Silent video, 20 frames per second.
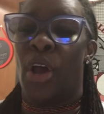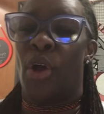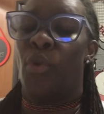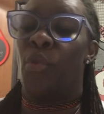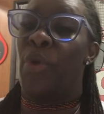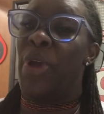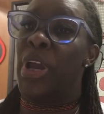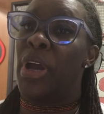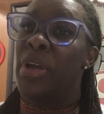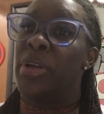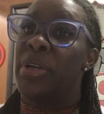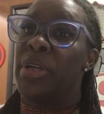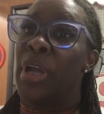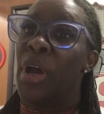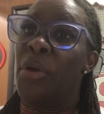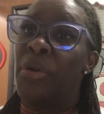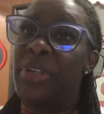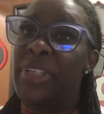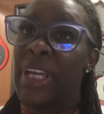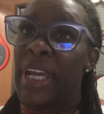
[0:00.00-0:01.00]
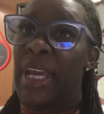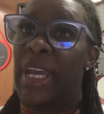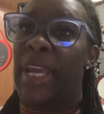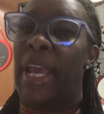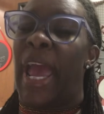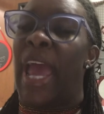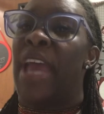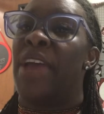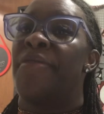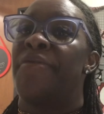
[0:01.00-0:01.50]
we are noting
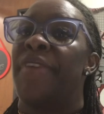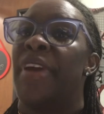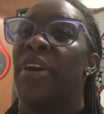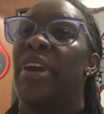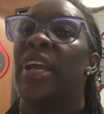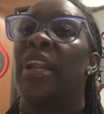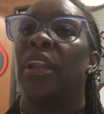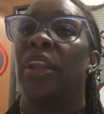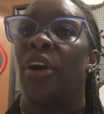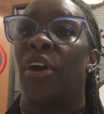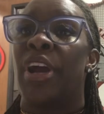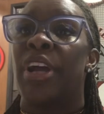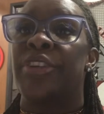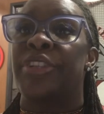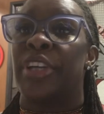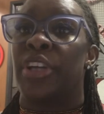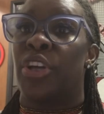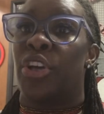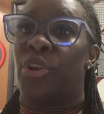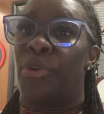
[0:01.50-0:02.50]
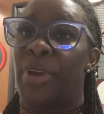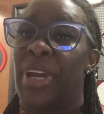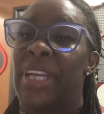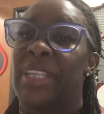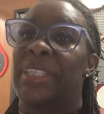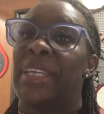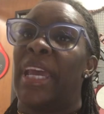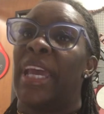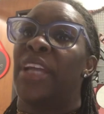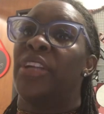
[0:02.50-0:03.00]
a very large
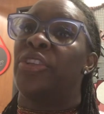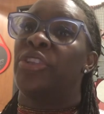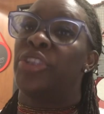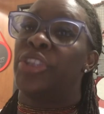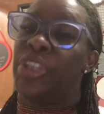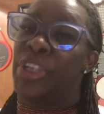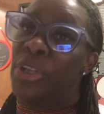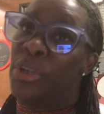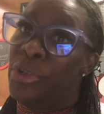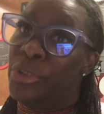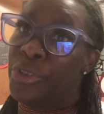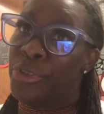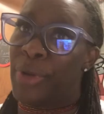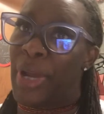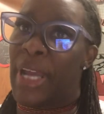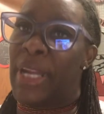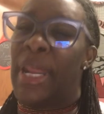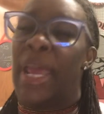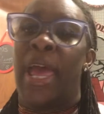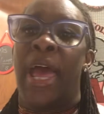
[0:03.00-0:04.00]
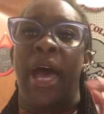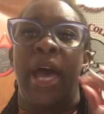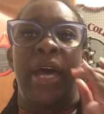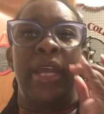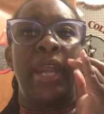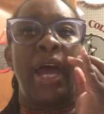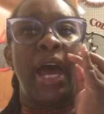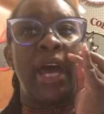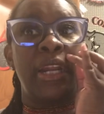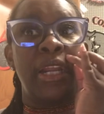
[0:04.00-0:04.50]
increase in children
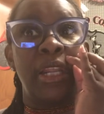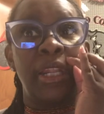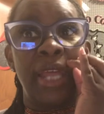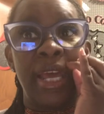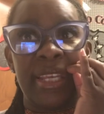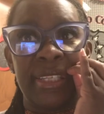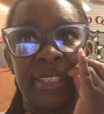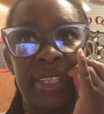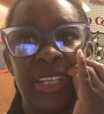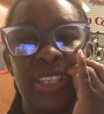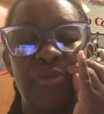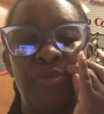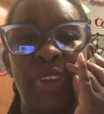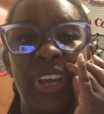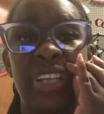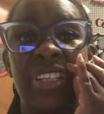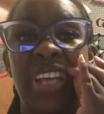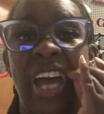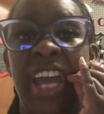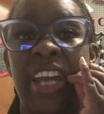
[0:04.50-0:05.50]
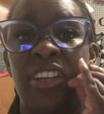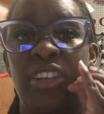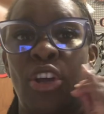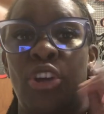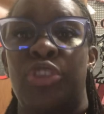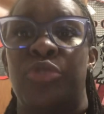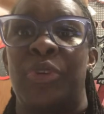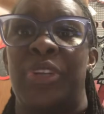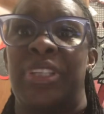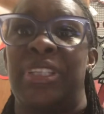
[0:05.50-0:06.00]
and adolescents being
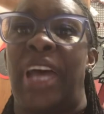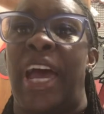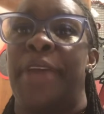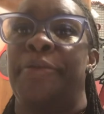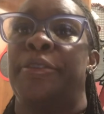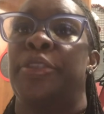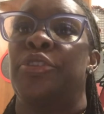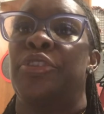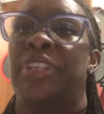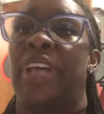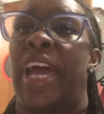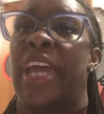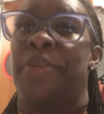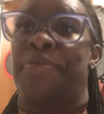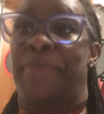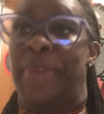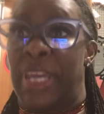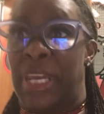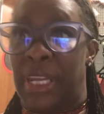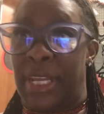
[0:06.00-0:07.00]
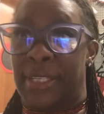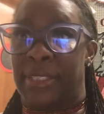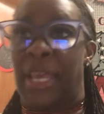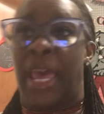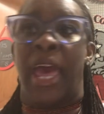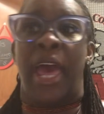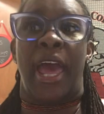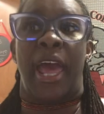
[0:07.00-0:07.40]
diagnosed with type 2 diabetes.